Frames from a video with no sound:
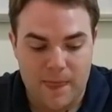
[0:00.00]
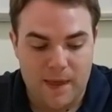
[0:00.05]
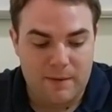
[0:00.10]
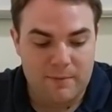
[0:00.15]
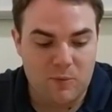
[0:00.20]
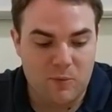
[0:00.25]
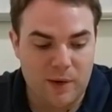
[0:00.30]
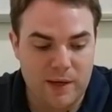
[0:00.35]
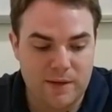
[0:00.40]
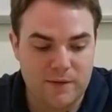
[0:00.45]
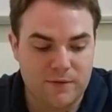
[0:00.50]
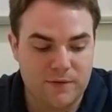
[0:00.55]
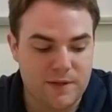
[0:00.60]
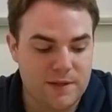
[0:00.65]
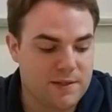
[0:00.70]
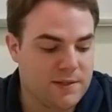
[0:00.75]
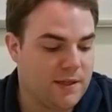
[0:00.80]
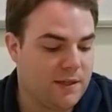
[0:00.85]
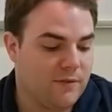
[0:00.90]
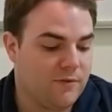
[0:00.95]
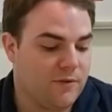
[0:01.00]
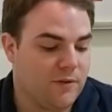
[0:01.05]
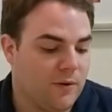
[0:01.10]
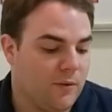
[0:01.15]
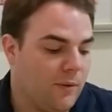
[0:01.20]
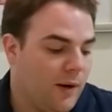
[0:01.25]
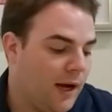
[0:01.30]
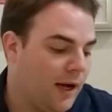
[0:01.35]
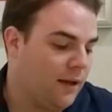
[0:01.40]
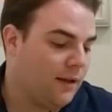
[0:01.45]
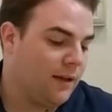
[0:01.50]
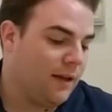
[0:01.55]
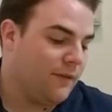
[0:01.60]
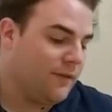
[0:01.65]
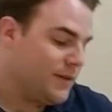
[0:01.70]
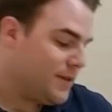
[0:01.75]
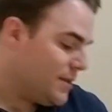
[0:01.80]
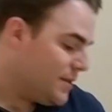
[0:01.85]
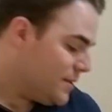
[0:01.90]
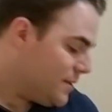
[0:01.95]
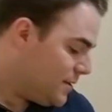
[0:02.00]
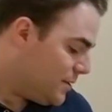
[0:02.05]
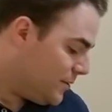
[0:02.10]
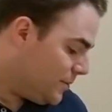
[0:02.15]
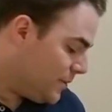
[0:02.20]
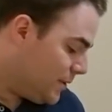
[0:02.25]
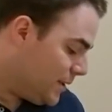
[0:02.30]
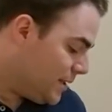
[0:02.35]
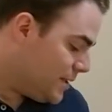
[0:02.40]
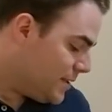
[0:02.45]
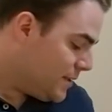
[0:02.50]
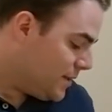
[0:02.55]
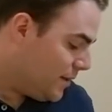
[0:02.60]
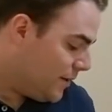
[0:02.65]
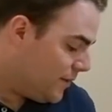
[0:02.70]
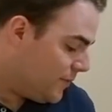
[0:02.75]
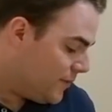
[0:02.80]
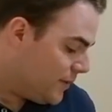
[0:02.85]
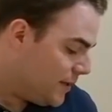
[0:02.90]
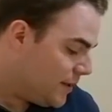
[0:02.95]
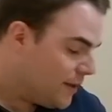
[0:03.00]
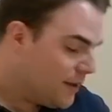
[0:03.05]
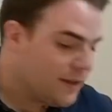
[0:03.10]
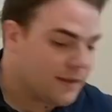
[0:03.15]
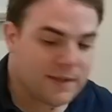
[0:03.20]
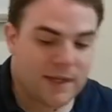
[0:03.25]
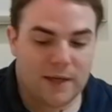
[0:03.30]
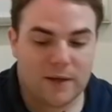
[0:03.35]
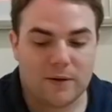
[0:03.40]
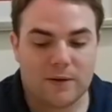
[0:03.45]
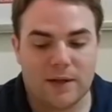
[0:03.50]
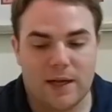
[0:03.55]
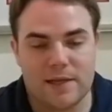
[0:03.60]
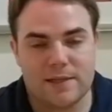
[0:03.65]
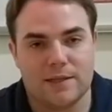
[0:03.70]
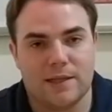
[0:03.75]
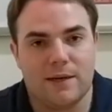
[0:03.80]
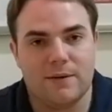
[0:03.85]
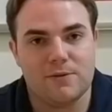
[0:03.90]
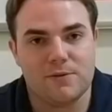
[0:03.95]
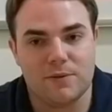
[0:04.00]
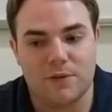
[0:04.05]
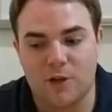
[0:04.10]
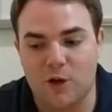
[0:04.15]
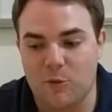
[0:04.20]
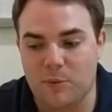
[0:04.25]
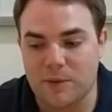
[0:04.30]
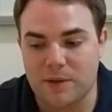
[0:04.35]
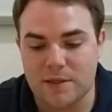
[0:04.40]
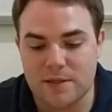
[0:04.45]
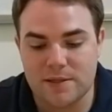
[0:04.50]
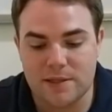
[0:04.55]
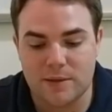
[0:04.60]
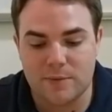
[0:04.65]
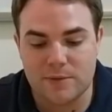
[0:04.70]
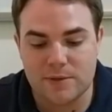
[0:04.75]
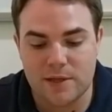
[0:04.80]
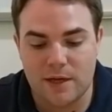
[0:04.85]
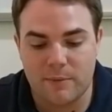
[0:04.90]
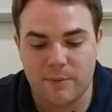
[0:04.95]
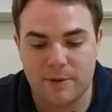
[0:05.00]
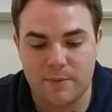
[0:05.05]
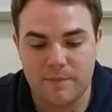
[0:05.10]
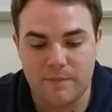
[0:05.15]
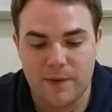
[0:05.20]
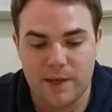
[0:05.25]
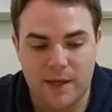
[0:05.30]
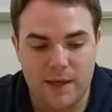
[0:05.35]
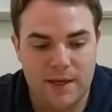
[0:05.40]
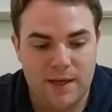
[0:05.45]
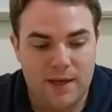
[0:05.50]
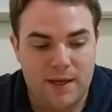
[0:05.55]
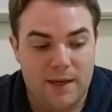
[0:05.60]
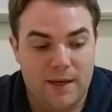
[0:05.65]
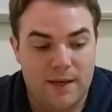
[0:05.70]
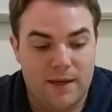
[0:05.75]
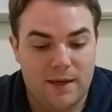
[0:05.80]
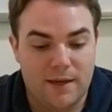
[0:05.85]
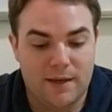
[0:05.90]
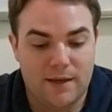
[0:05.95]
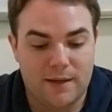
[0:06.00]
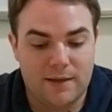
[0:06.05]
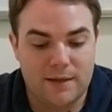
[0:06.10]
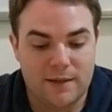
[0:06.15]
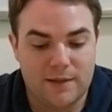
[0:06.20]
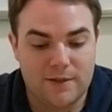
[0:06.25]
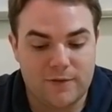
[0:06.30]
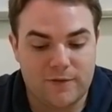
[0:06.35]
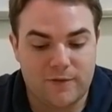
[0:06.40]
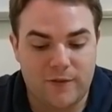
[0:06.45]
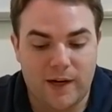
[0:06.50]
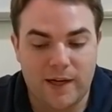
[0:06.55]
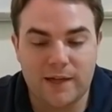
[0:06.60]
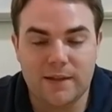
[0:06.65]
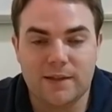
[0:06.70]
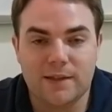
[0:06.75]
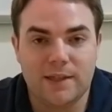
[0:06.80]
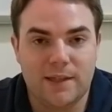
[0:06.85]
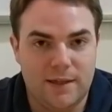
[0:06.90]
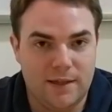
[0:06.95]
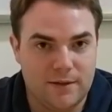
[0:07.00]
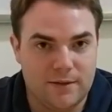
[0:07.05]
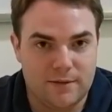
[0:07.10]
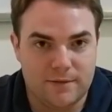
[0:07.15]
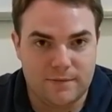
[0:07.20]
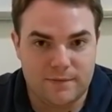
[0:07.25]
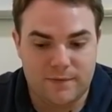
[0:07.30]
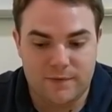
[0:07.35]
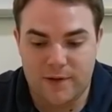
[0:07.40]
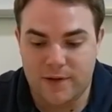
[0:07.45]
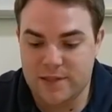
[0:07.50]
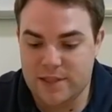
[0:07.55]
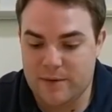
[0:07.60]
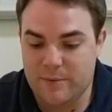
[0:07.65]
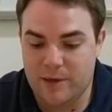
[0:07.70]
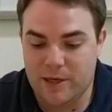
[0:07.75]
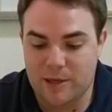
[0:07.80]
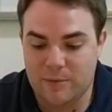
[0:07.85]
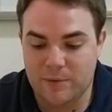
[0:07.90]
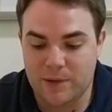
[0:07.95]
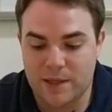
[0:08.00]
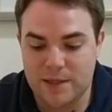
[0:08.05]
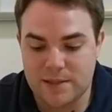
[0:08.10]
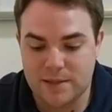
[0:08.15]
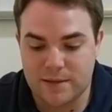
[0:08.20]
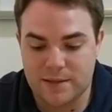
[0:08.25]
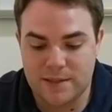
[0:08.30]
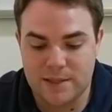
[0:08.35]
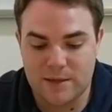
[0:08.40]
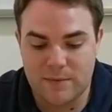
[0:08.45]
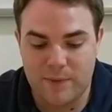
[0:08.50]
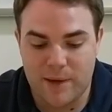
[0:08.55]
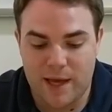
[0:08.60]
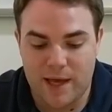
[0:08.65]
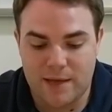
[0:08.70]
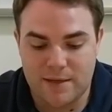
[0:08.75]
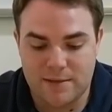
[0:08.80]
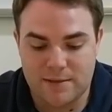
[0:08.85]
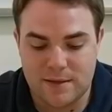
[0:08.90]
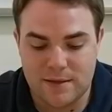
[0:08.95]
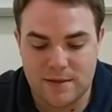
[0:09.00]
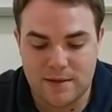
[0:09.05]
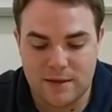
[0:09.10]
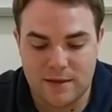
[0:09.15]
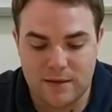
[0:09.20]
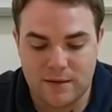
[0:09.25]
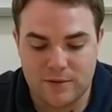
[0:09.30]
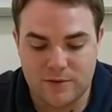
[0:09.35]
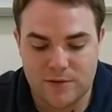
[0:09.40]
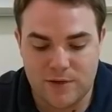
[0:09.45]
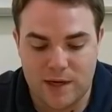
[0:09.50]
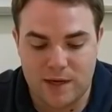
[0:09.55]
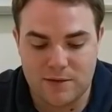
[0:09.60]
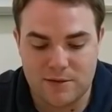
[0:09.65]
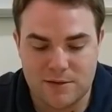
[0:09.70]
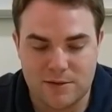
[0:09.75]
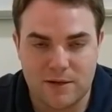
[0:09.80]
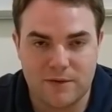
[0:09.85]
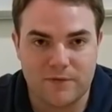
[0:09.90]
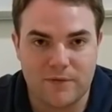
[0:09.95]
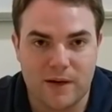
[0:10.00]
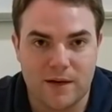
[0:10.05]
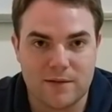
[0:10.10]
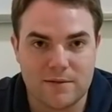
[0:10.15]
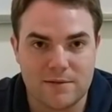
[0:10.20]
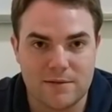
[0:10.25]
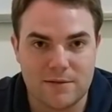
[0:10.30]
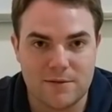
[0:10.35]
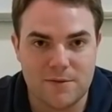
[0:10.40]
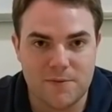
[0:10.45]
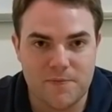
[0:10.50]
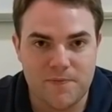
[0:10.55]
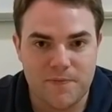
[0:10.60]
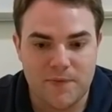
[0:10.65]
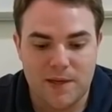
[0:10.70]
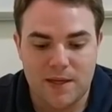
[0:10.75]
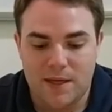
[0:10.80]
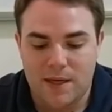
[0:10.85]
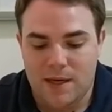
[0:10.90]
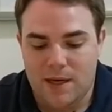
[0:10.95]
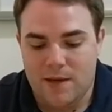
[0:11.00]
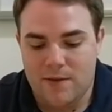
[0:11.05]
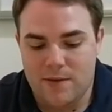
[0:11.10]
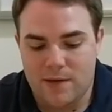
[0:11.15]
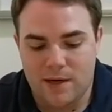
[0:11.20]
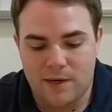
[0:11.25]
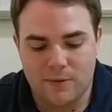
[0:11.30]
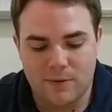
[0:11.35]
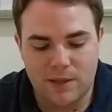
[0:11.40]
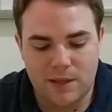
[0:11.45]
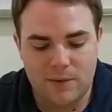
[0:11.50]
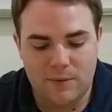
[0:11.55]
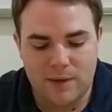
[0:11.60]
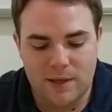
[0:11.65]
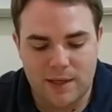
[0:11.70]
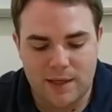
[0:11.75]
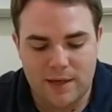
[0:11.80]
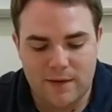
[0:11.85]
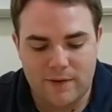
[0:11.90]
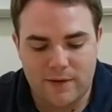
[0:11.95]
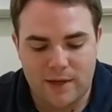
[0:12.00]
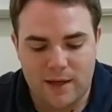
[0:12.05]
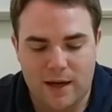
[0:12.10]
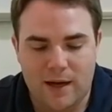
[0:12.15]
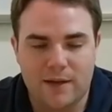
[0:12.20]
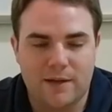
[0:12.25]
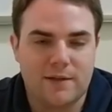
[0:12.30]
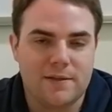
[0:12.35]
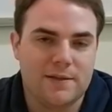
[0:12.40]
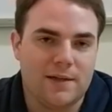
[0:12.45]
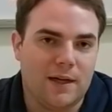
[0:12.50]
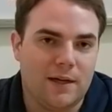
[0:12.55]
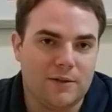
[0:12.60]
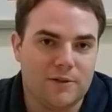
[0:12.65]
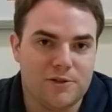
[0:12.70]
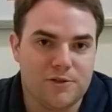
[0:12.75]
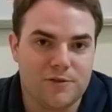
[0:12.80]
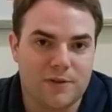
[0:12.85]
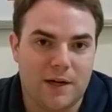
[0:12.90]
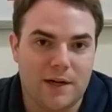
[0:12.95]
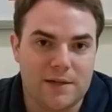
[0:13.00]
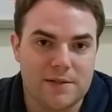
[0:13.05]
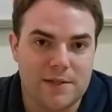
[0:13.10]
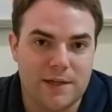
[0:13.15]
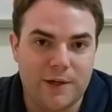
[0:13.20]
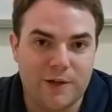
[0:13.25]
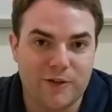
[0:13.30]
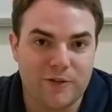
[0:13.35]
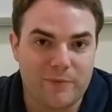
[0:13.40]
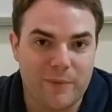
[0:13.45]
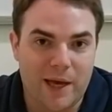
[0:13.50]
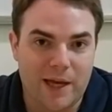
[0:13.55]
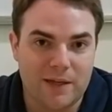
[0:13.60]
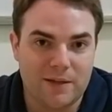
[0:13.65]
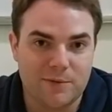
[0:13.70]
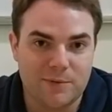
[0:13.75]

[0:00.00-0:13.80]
Been waiting for this thing for a while, ever since the release of the Nintendo Classic. I was really hoping this thing was coming, and it's finally here. First game I'm going to play is A Link to the Past, and then I'll try out Star Fox 2. And then I really want to give an honest college try to Secret of Mana,